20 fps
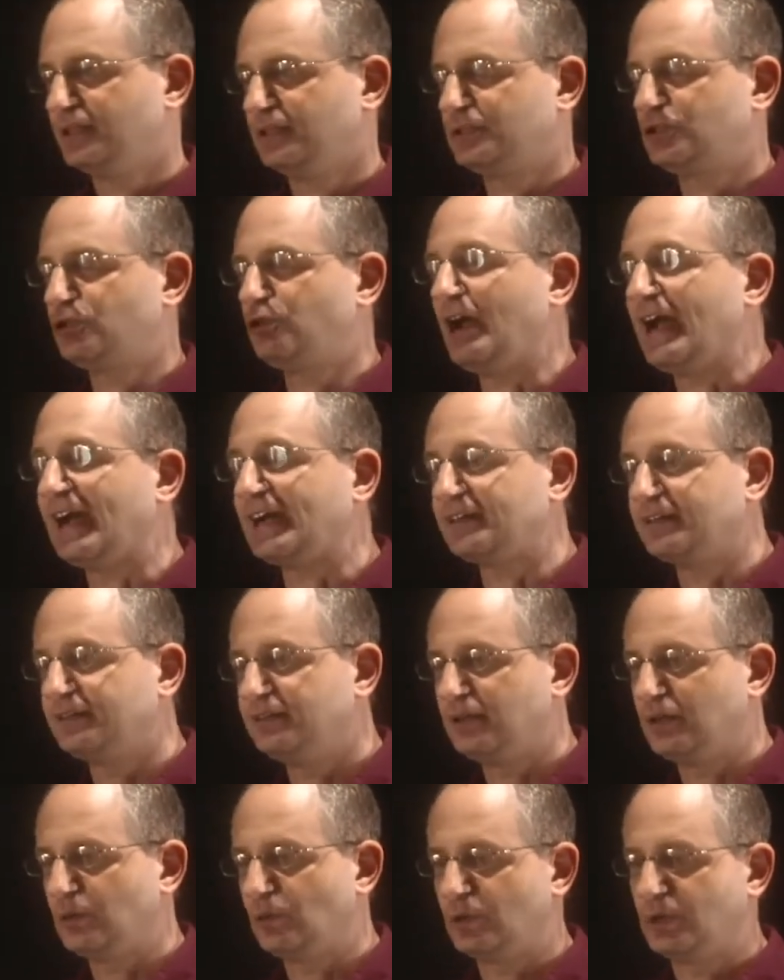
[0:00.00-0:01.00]
to track
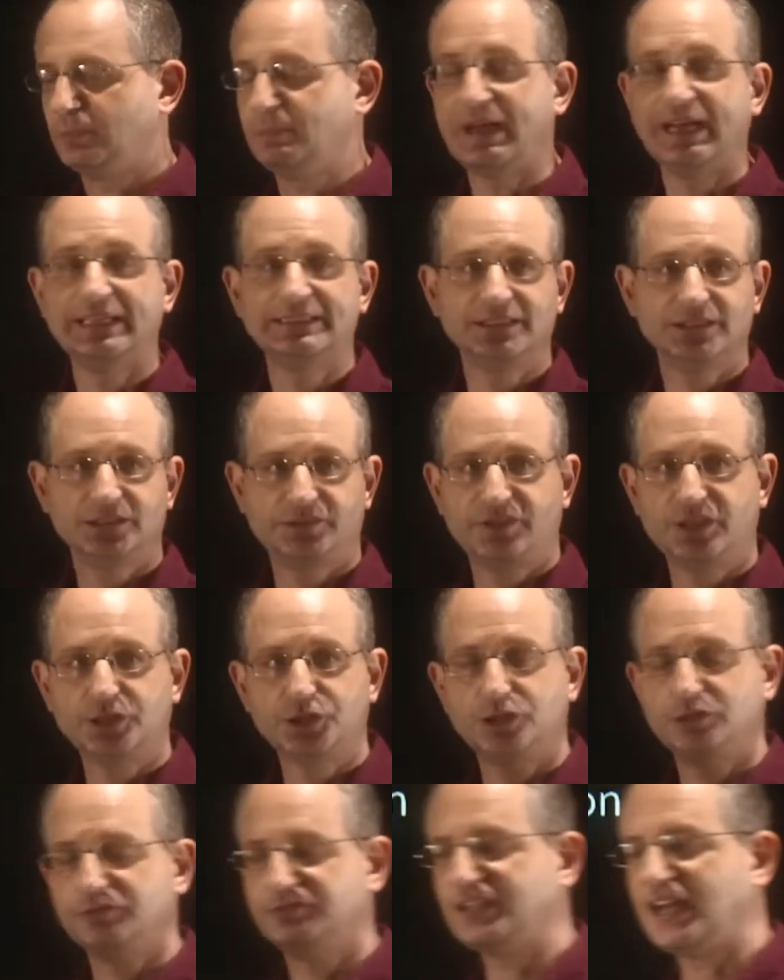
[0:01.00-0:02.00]
the lower band as a
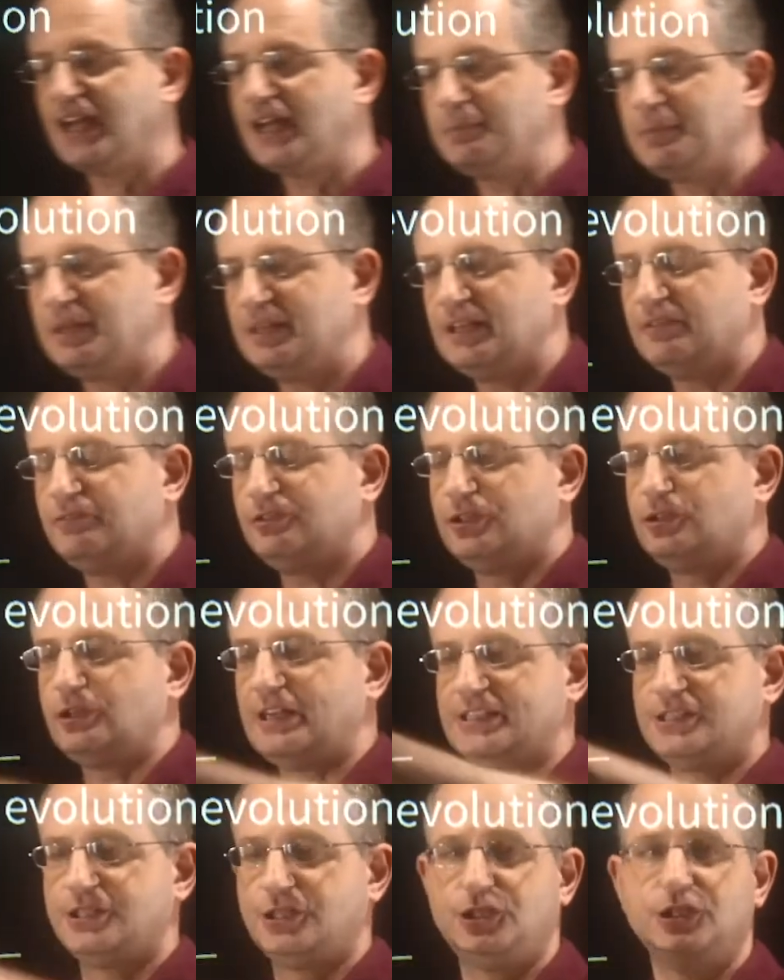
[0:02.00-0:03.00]
function of time and never
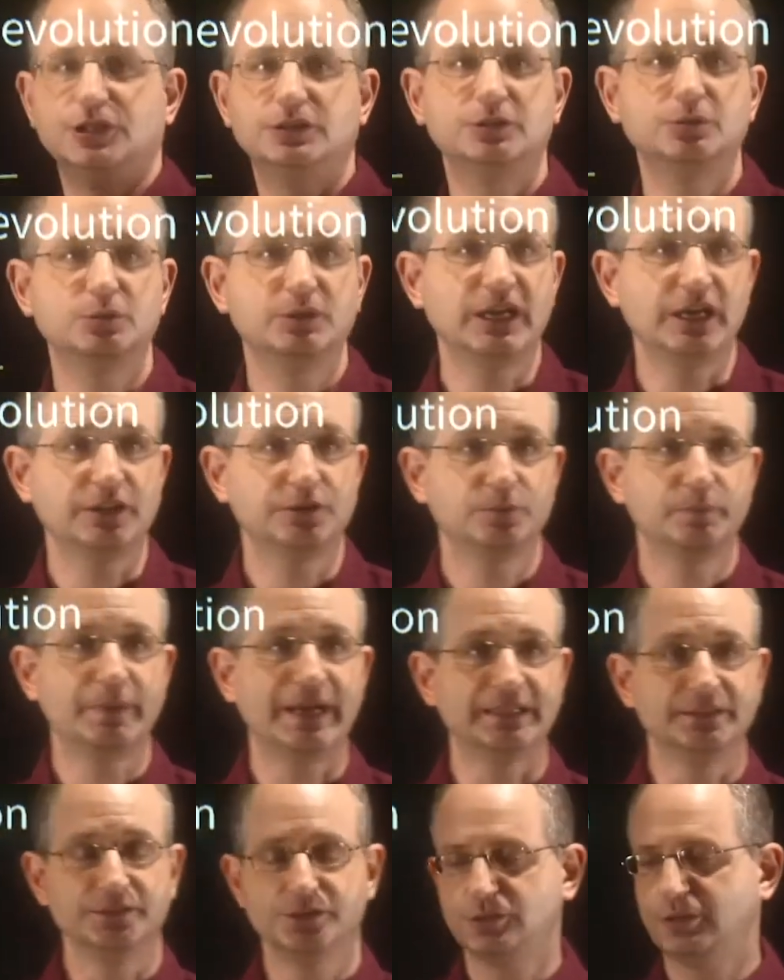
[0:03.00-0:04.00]
transition to the other
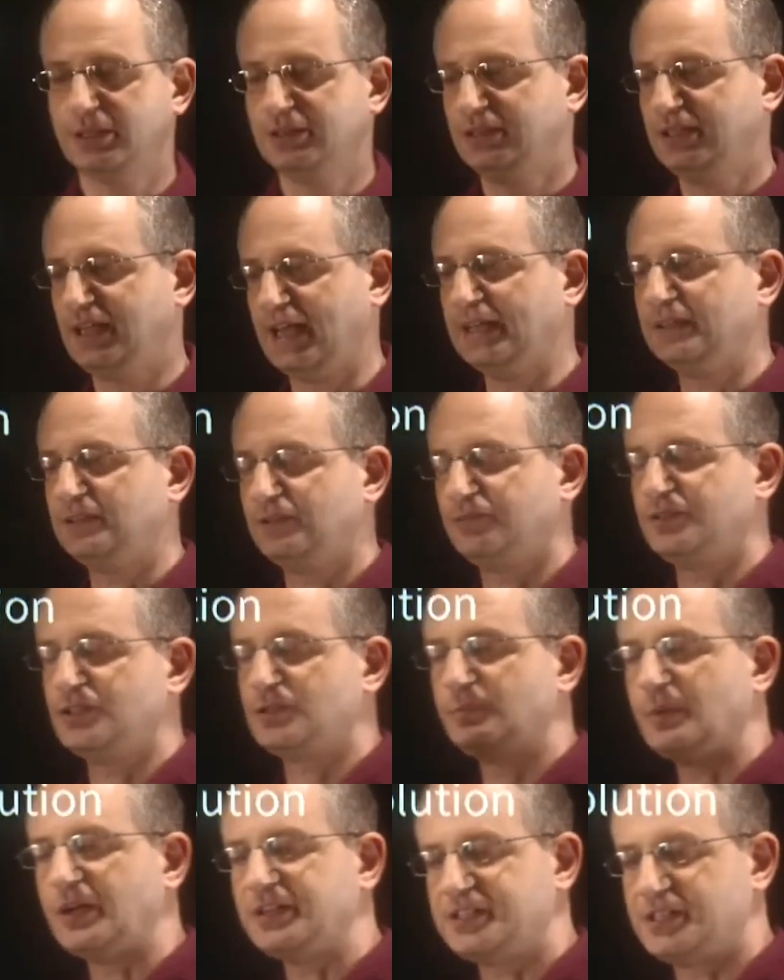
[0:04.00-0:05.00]
band. So at the end of this
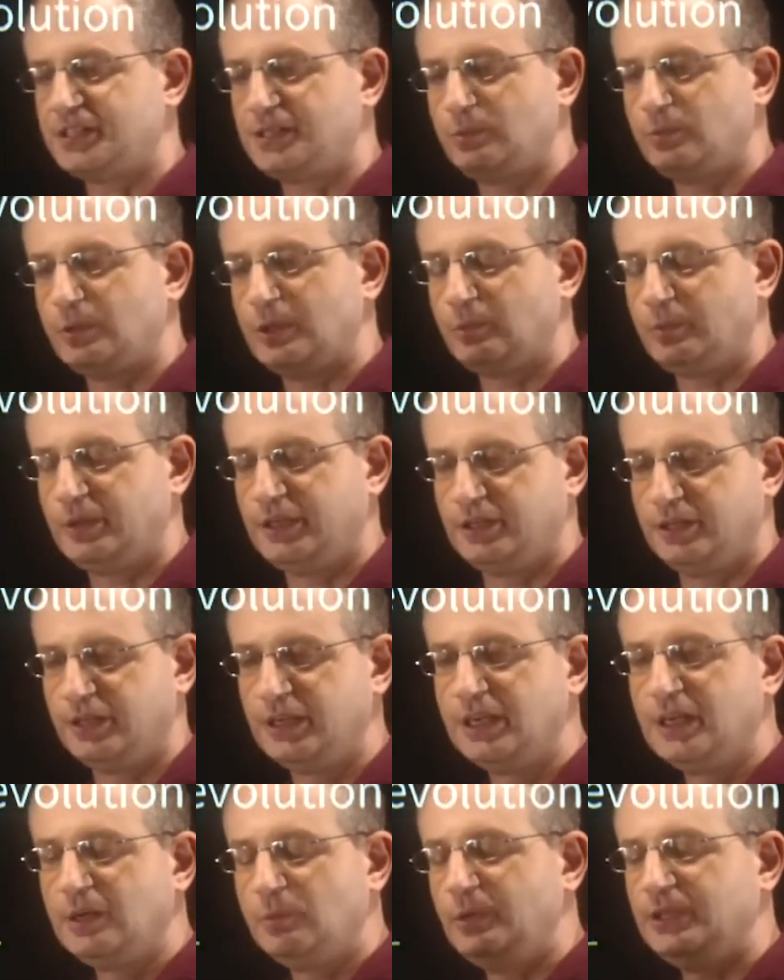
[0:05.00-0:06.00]
process where
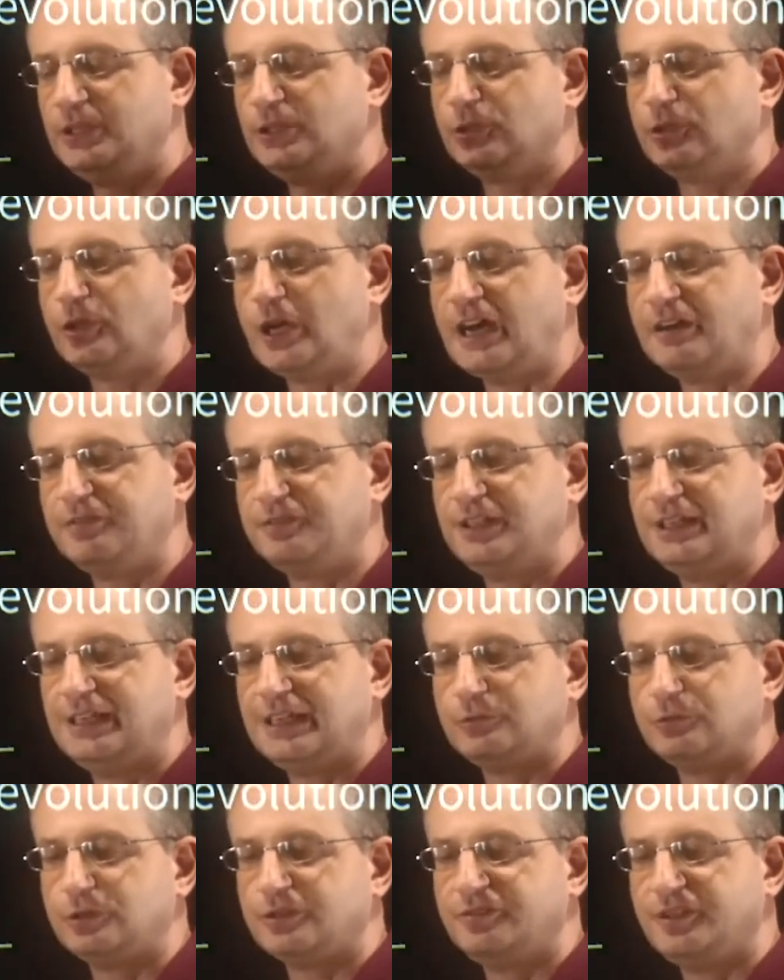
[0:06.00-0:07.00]
we turn off the
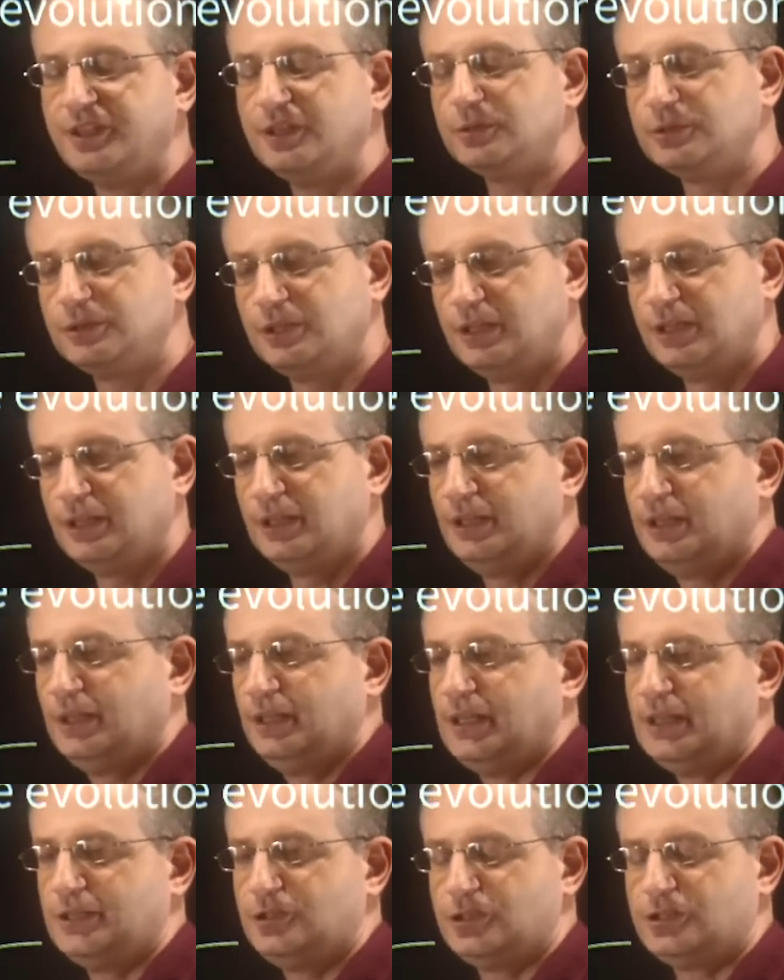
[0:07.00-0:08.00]
electric field,
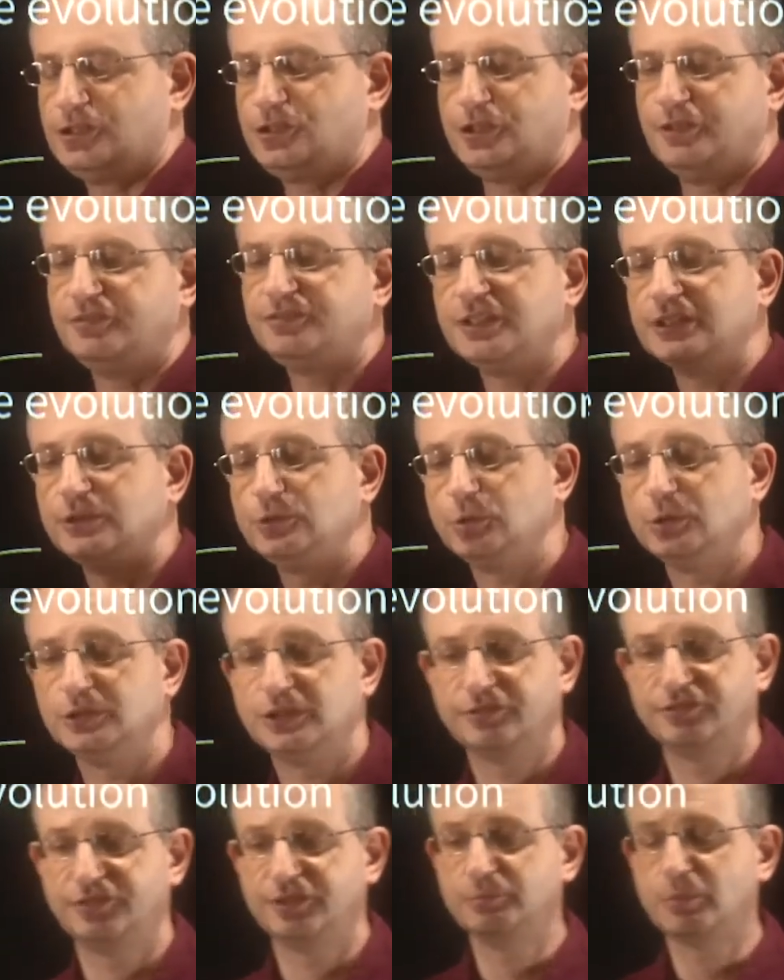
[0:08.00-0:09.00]
it just shifted to a
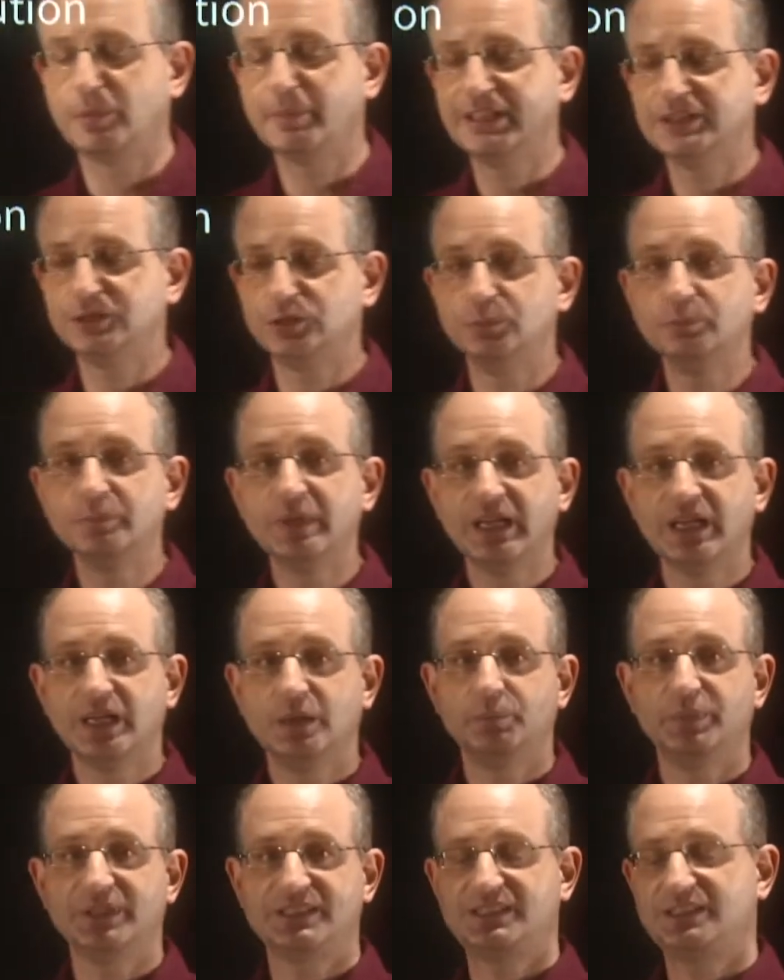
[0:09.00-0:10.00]
different momentum,
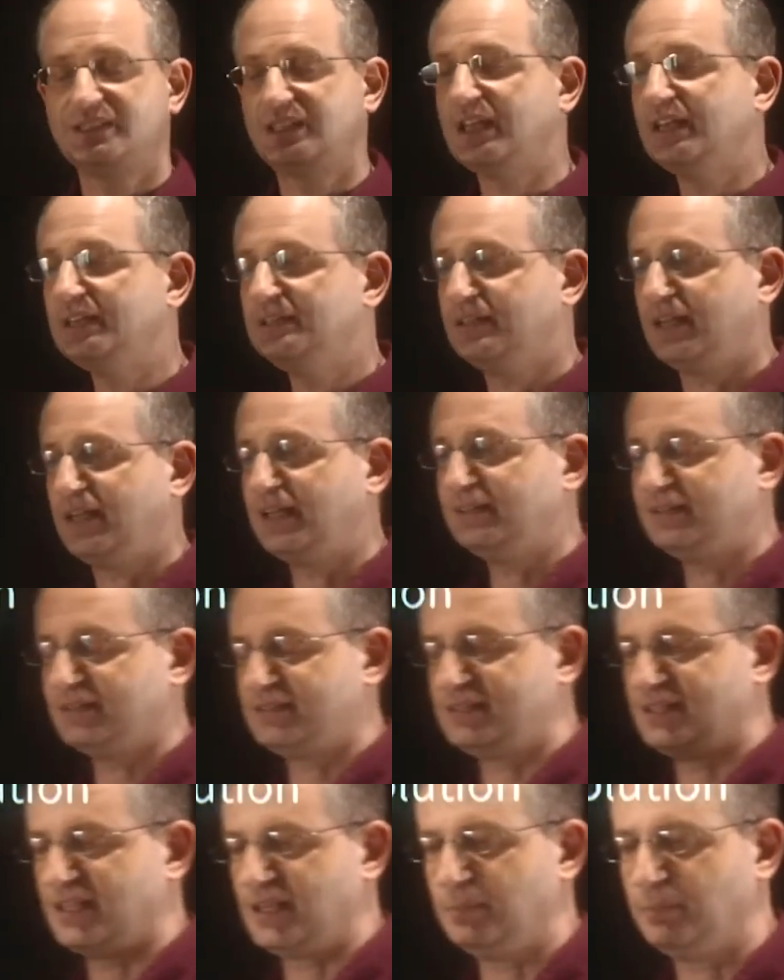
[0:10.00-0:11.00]
but stayed in the
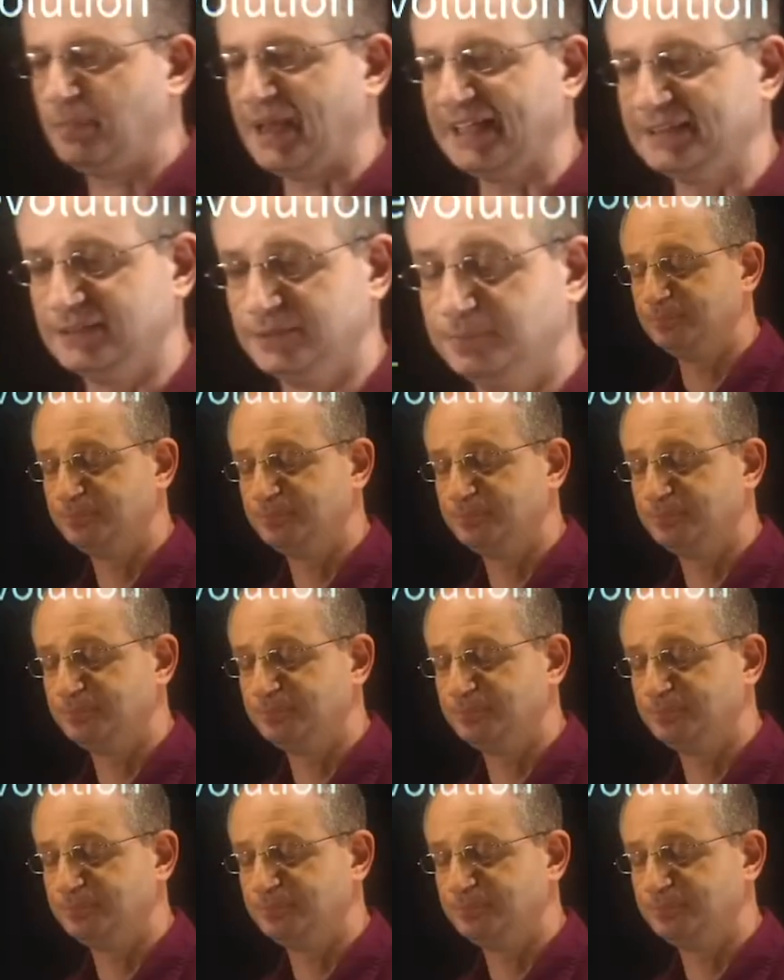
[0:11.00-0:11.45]
same band.